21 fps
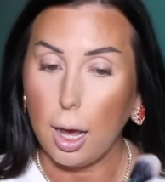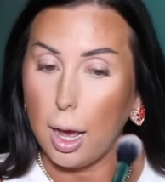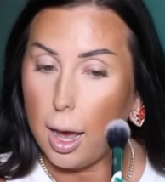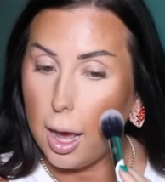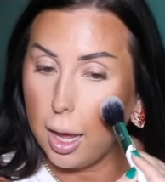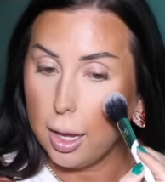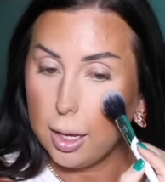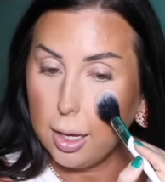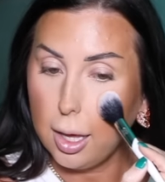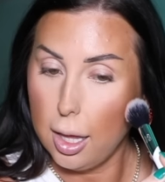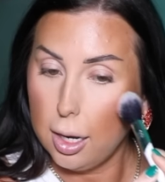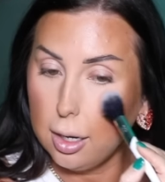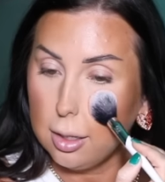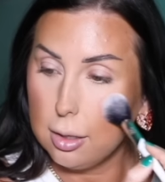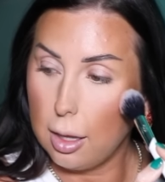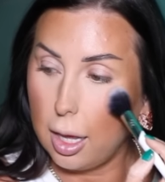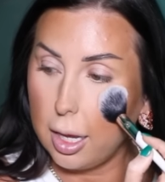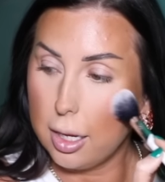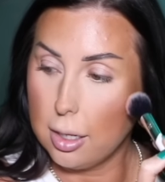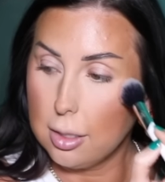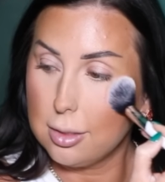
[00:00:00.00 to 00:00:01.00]
I kind of
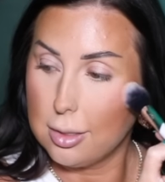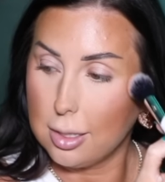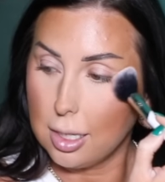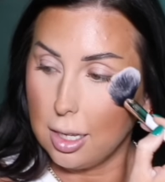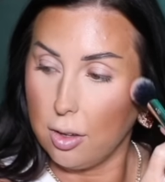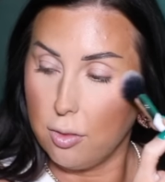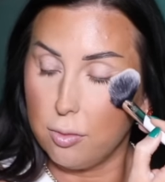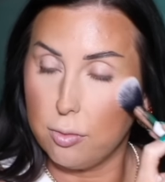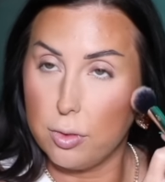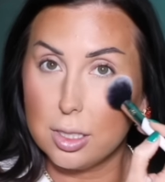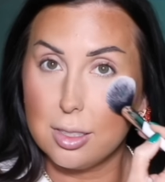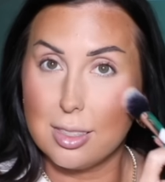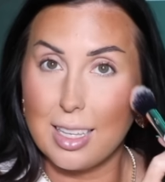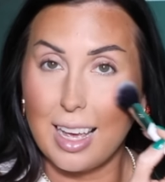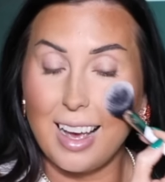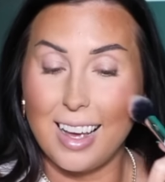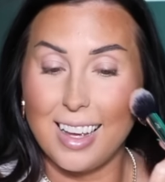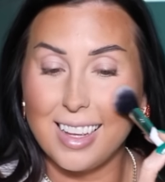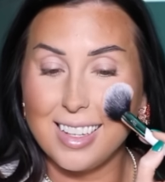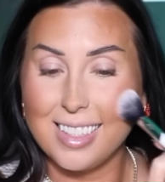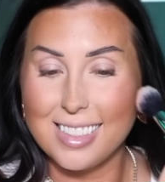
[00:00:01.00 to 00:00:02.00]
like to
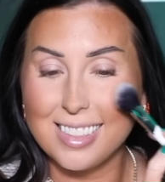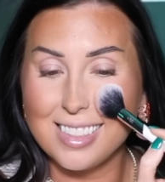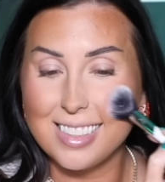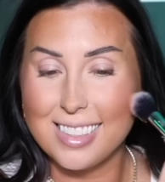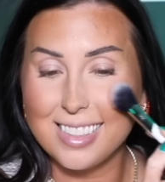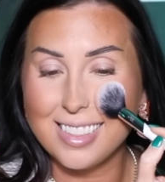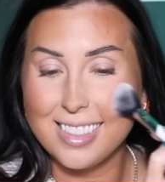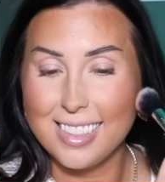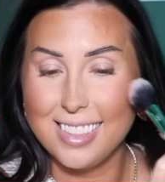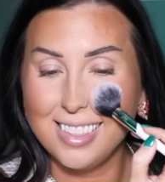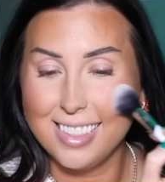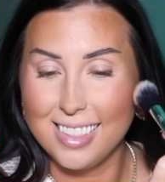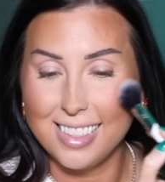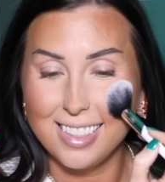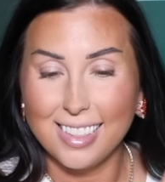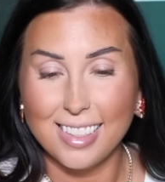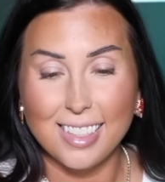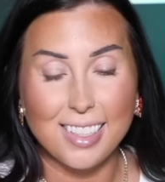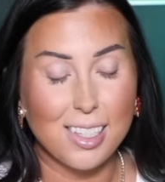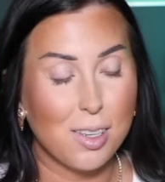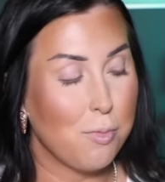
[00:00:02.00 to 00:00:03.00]
emphasize
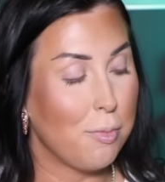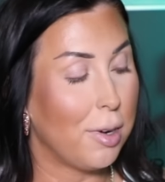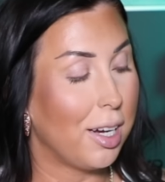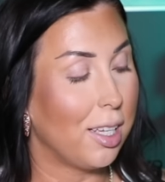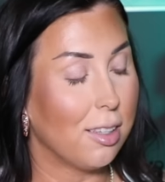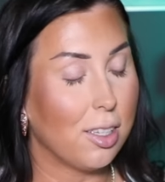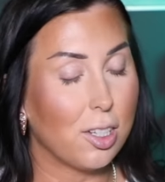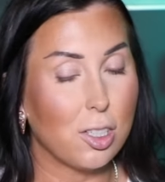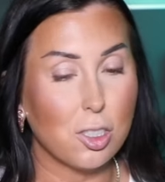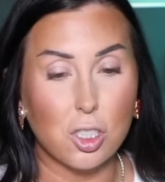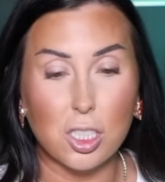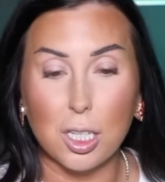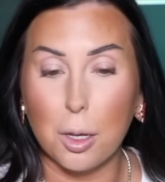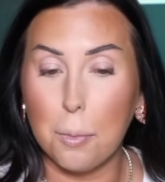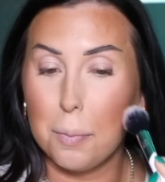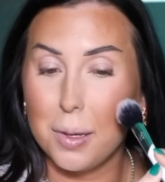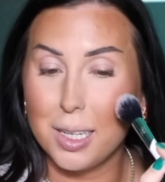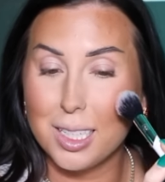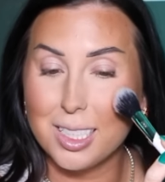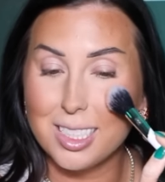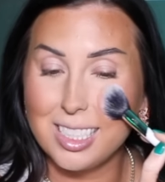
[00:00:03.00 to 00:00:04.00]
my little
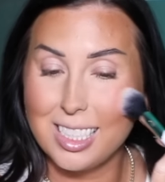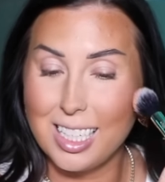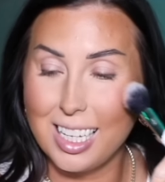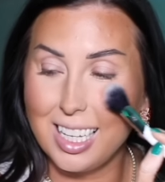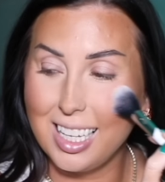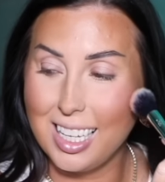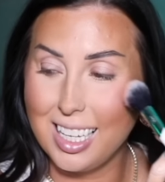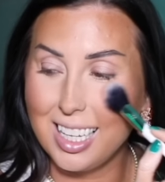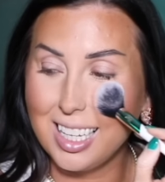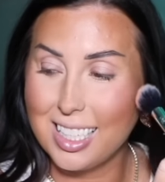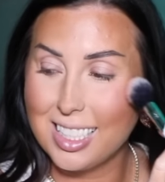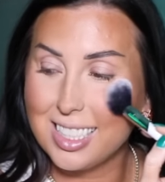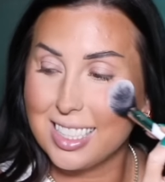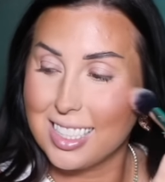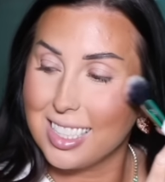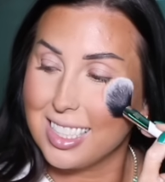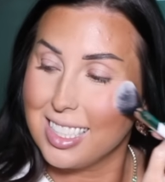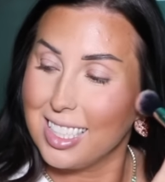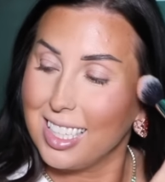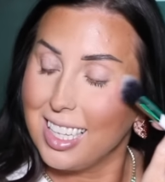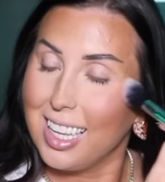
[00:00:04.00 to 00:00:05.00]
chipmunk
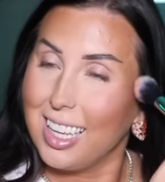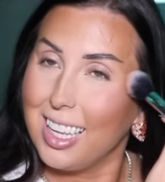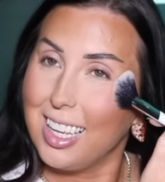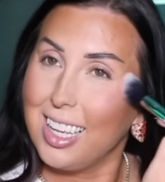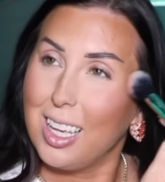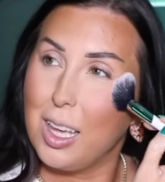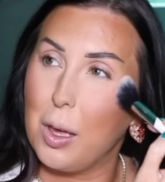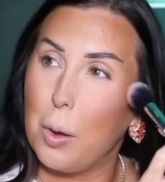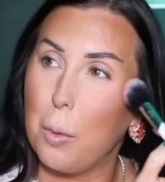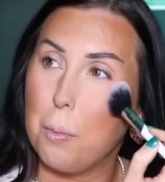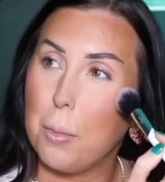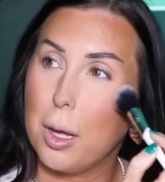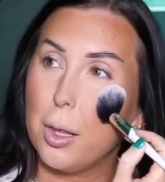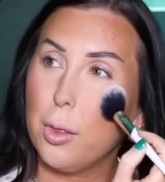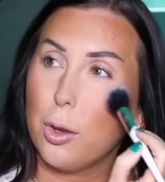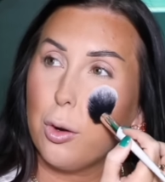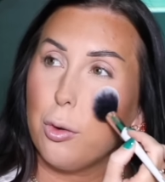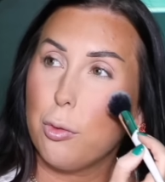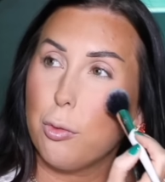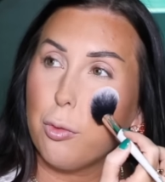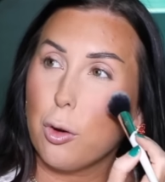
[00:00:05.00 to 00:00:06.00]
cheeks, my
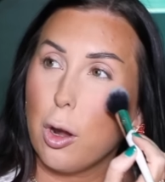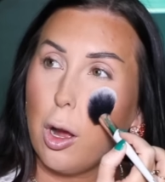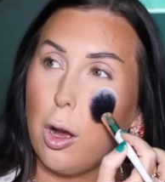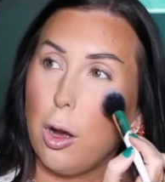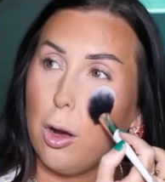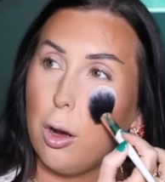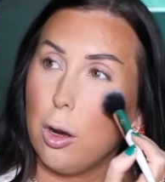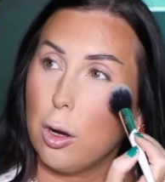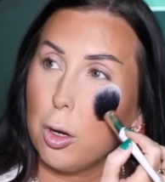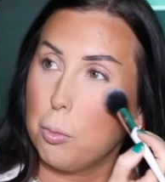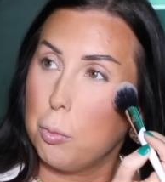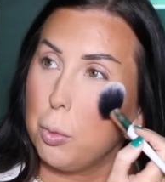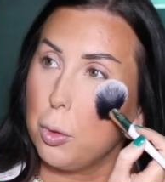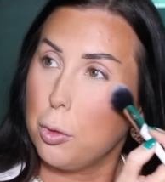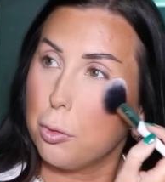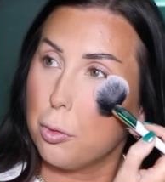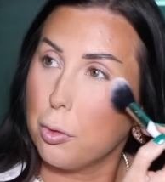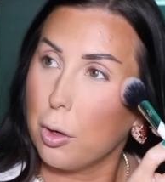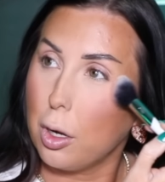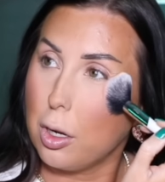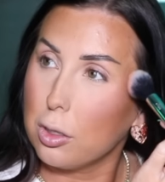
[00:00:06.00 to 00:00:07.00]
little frog,
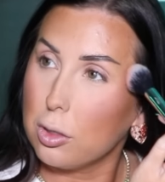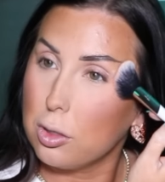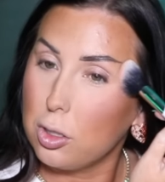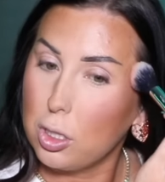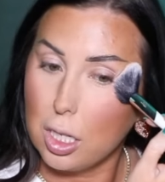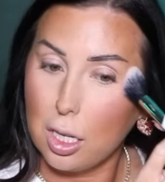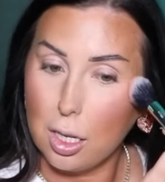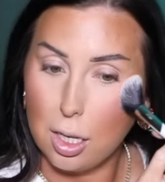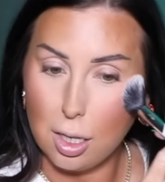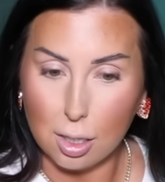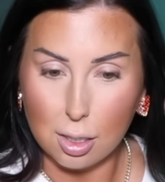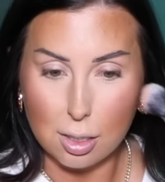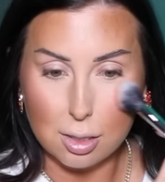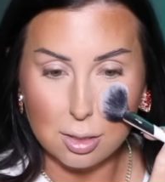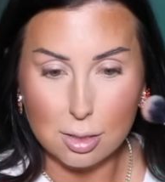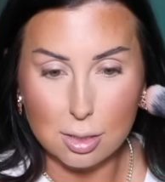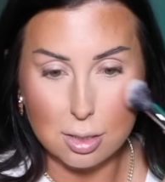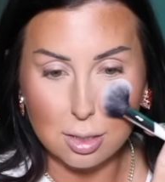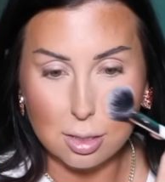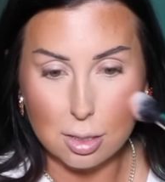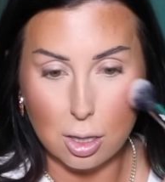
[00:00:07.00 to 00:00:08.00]
bullfrog
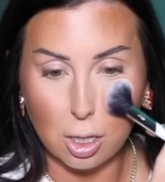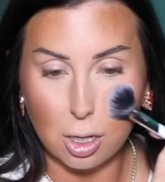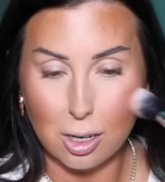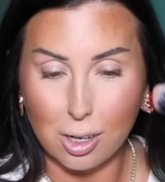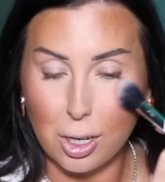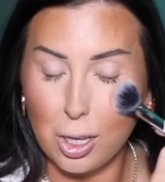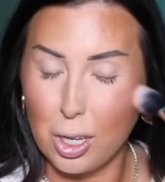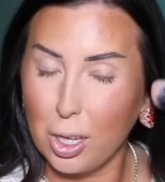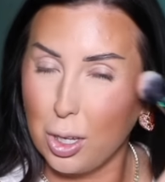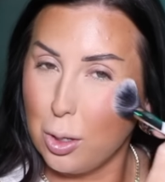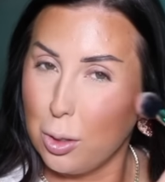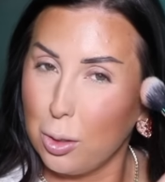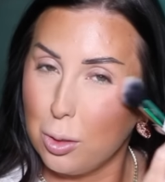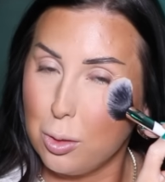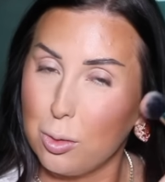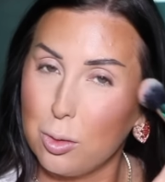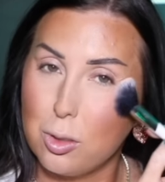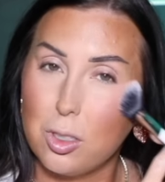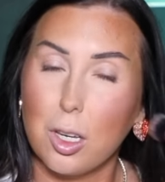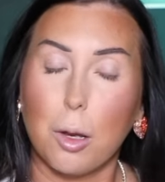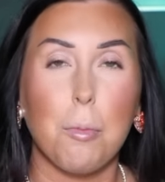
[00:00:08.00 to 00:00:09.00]
cheeks. They're
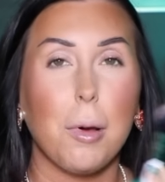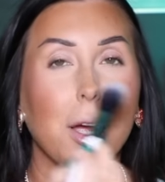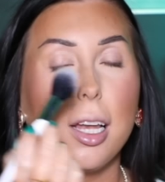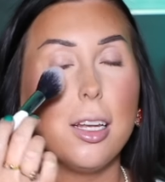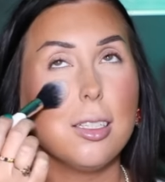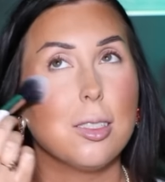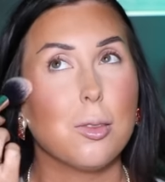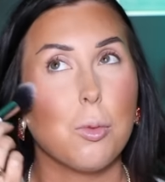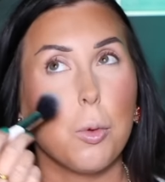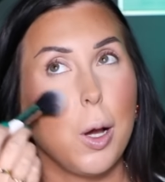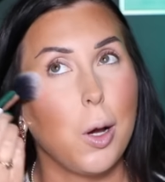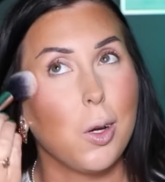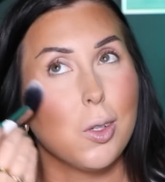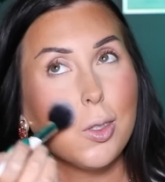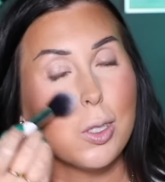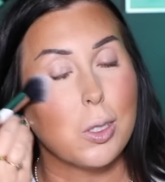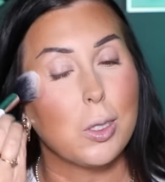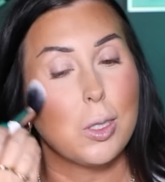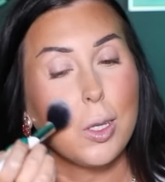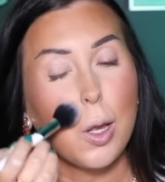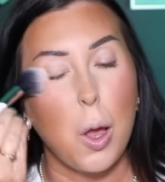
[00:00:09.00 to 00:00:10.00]
huge. I might as well
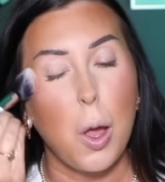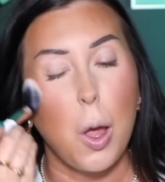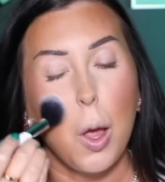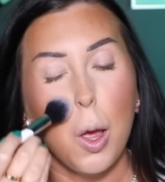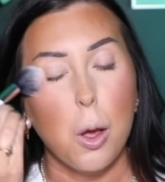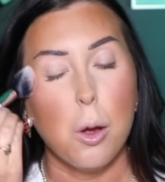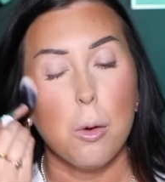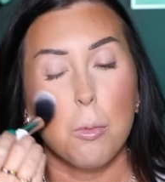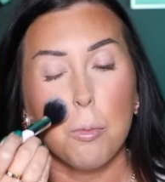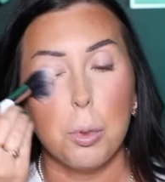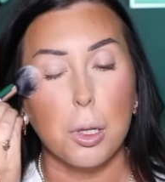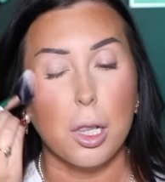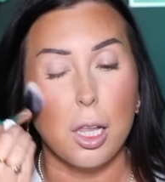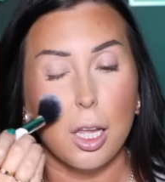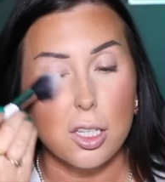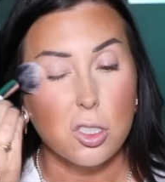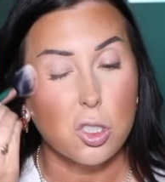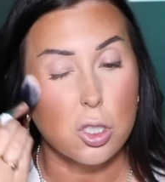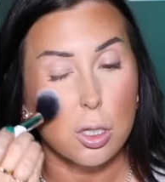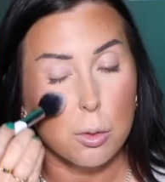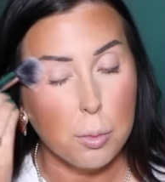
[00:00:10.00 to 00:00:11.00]
just
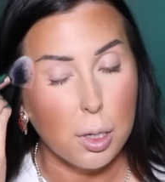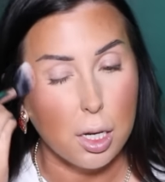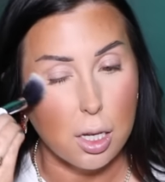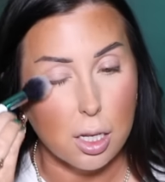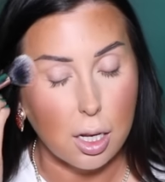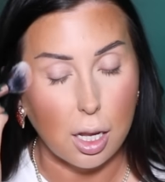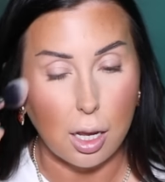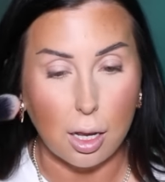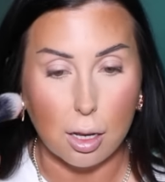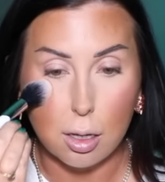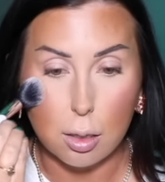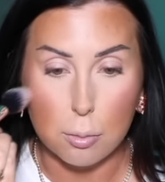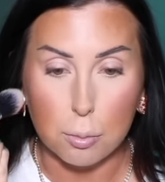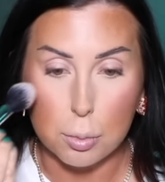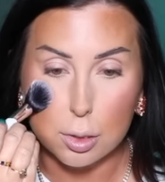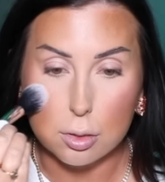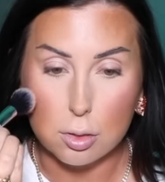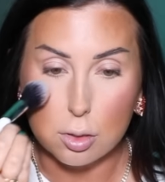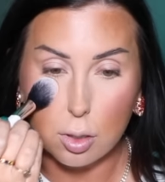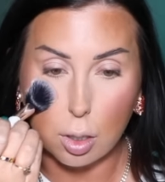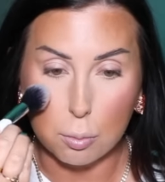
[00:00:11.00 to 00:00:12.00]
blush them on
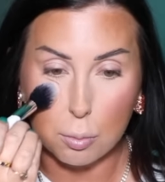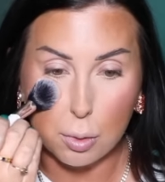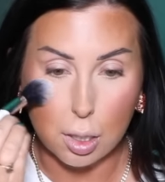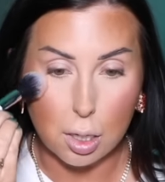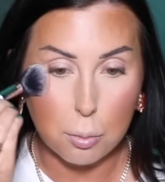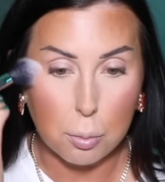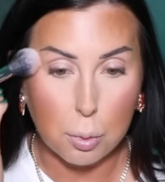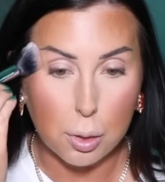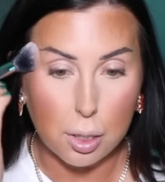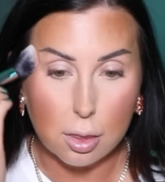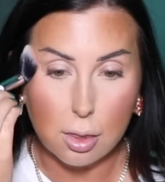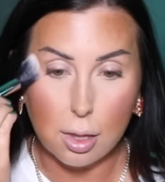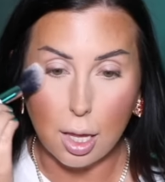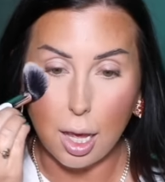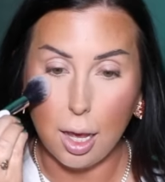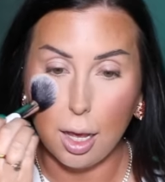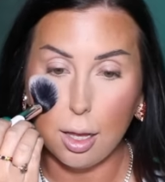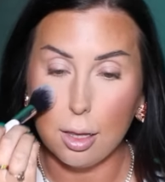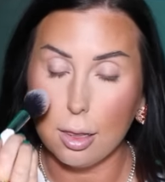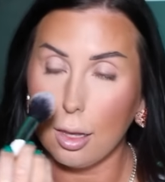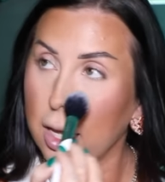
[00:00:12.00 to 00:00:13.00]
up. So I'm going to put
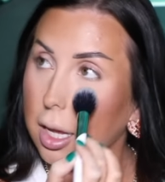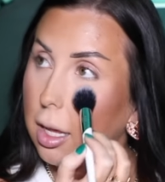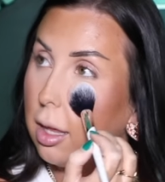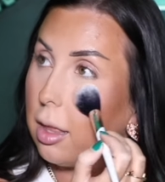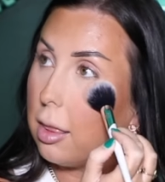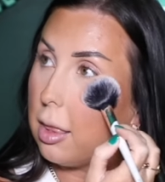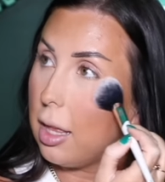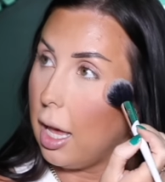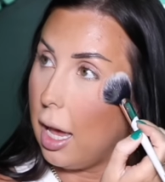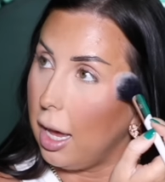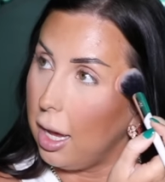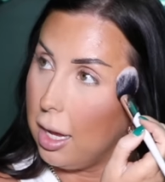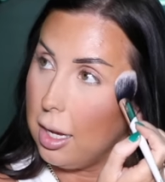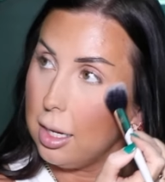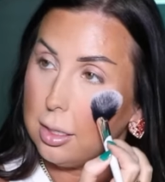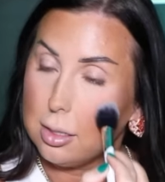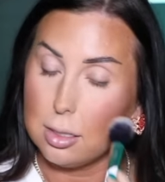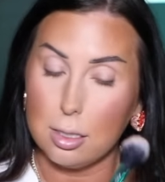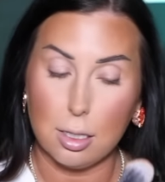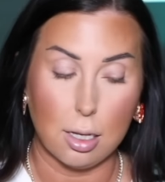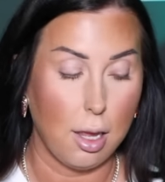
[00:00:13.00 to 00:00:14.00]
that like
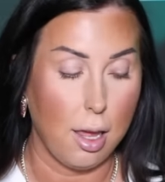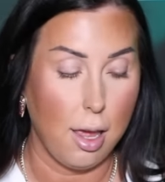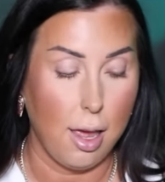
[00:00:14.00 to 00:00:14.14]
that.